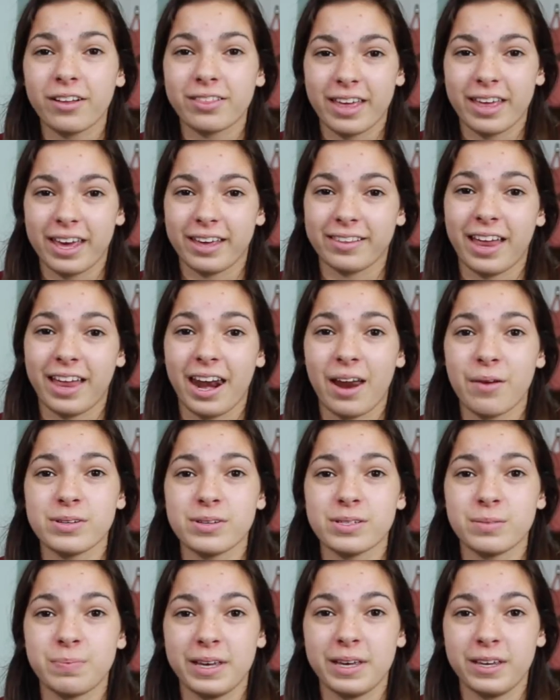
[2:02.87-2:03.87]
thing that I
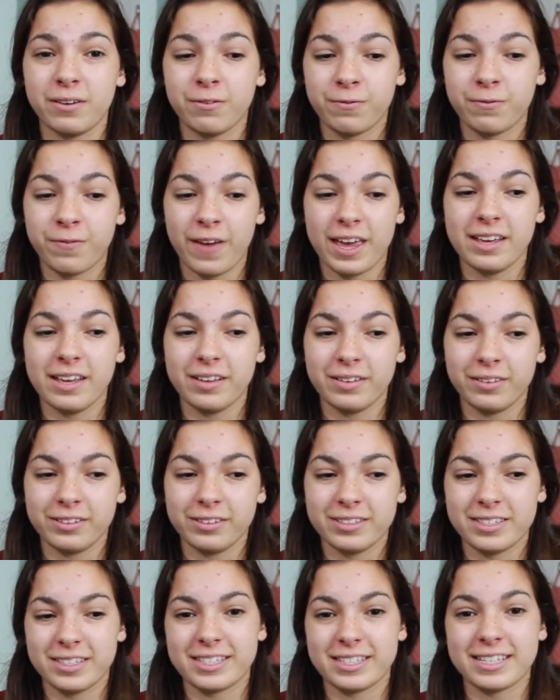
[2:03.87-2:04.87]
was being
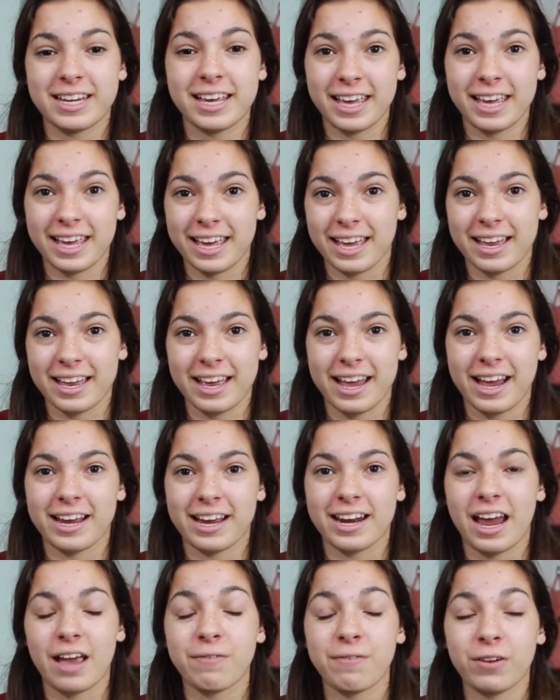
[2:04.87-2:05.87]
forced to eat,
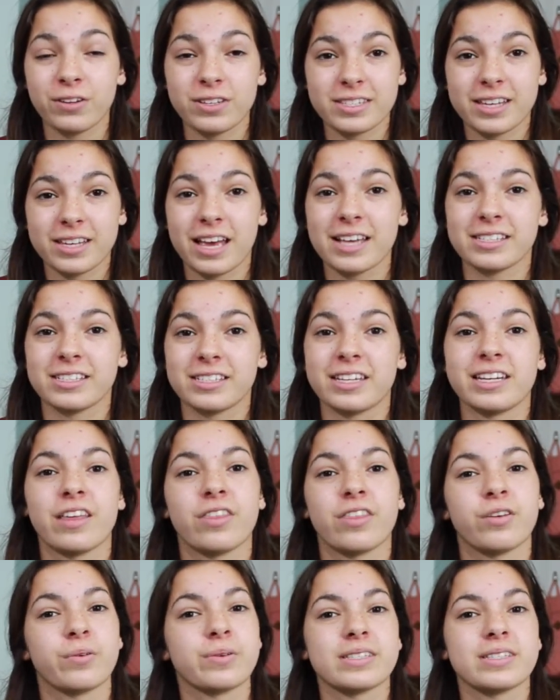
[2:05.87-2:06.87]
and I felt disgusting,
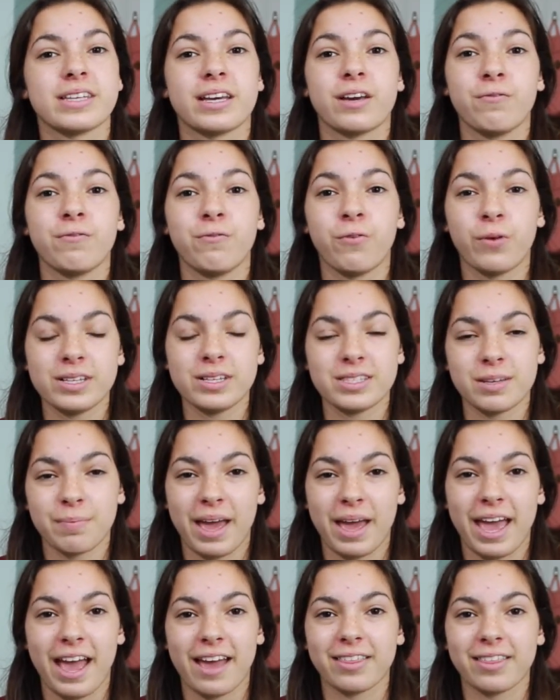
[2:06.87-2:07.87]
and there was like a voice in
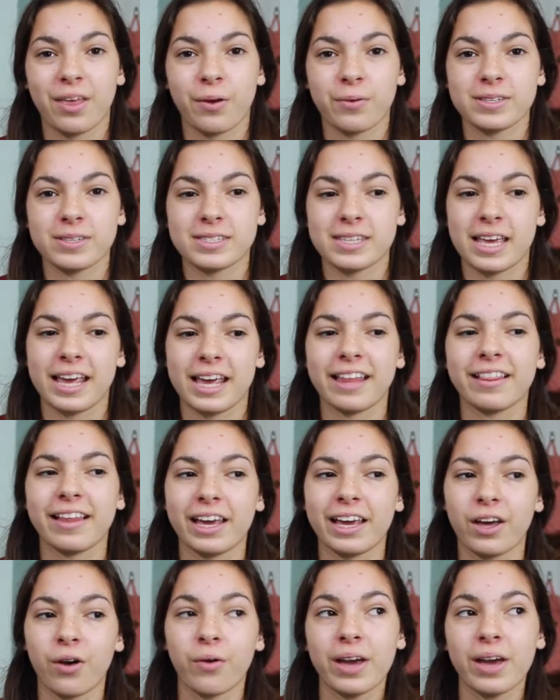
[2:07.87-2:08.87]
my head that was saying
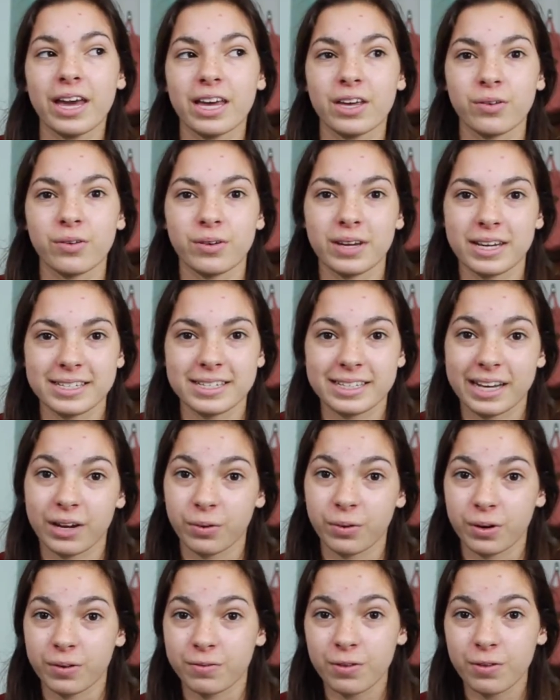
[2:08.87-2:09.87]
like, okay, you need to
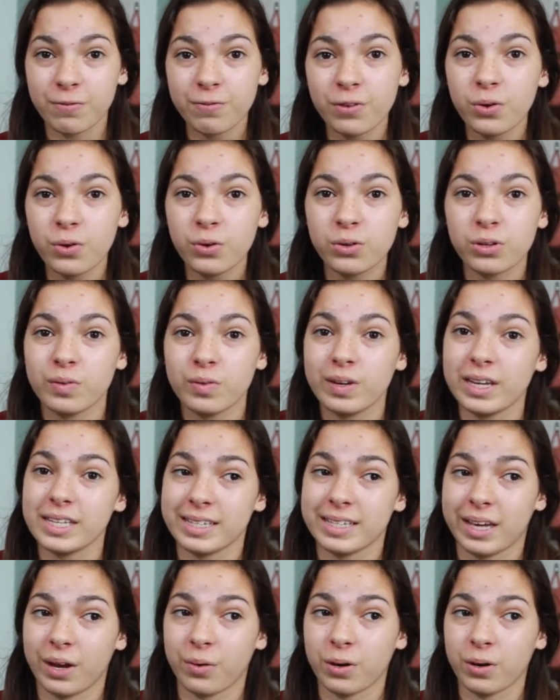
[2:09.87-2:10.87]
get rid of the food, you need
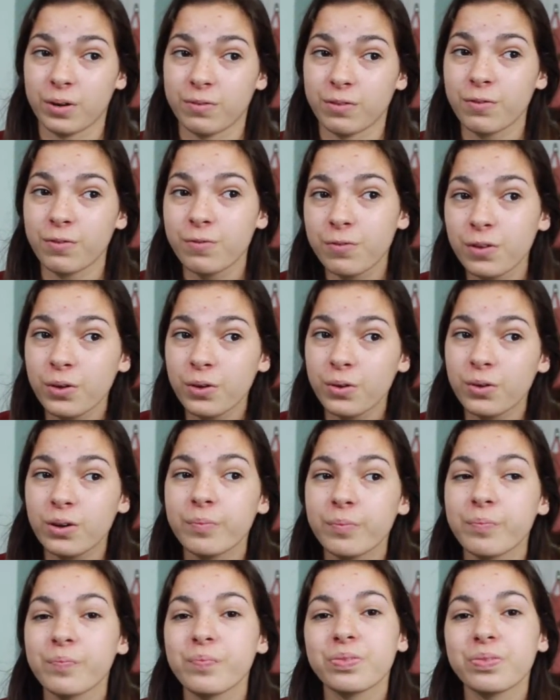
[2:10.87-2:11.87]
to get rid of the
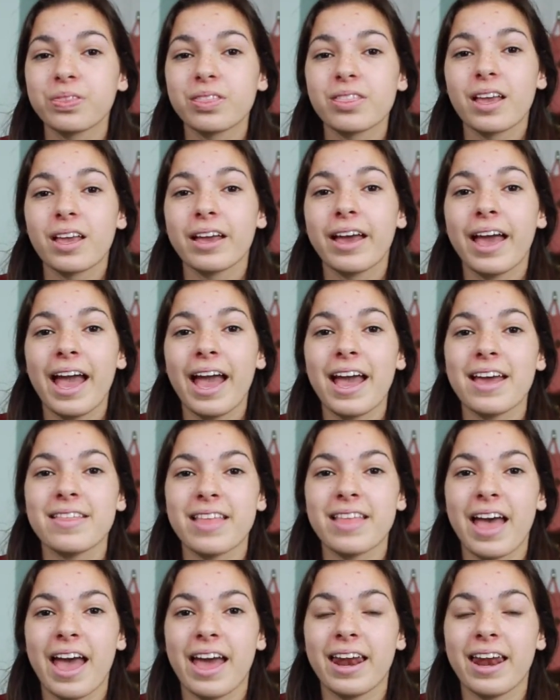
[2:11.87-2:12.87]
food.
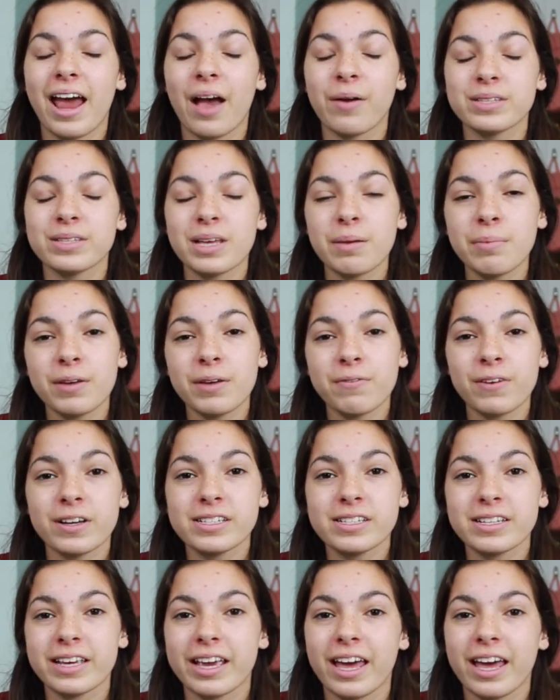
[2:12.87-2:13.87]
And then I was at my
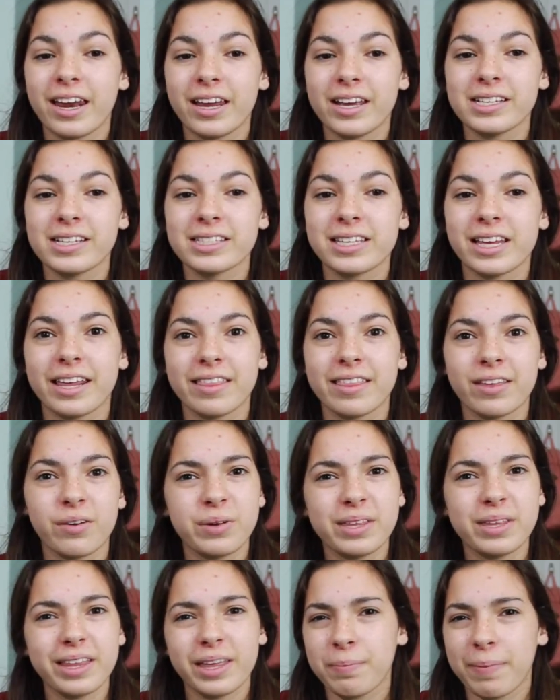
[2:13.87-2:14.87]
friend Tiana's, and I think
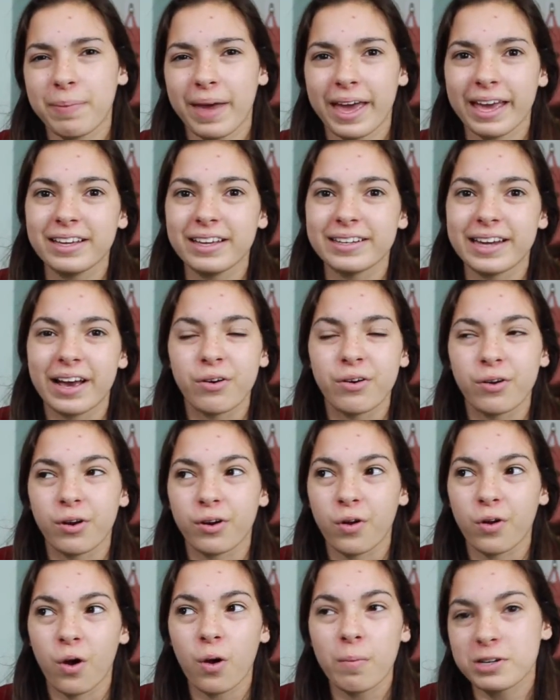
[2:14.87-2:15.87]
we like pigged out
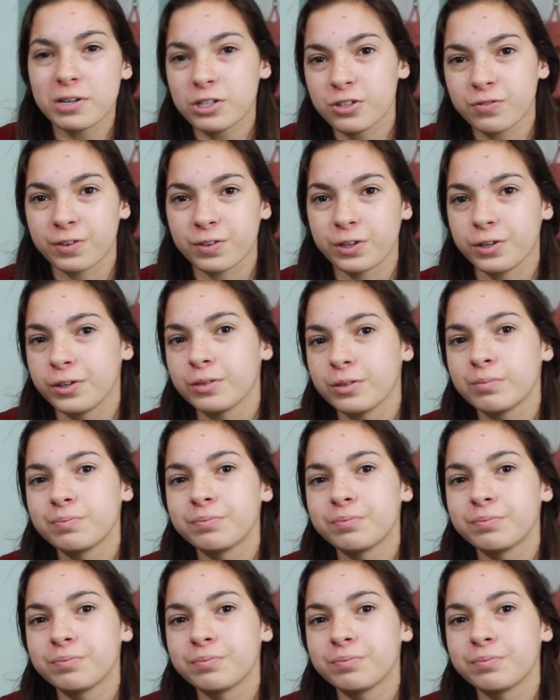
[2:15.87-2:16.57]
on a whole bunch of food.